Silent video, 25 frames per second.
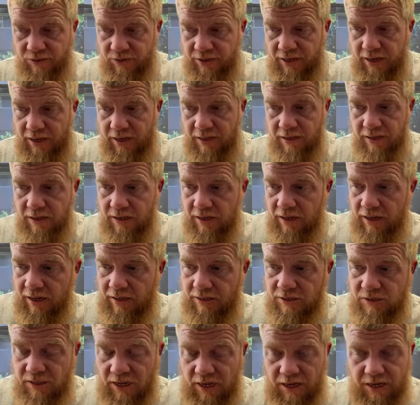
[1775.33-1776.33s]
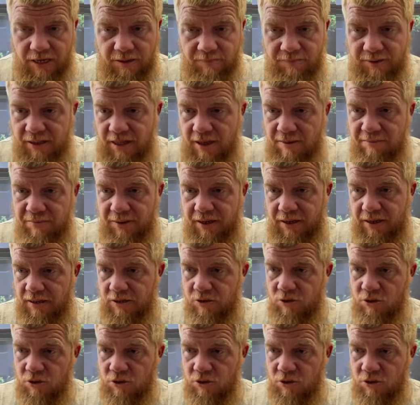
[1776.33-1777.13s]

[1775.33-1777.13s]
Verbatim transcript: Okay, it's not gonna be that big.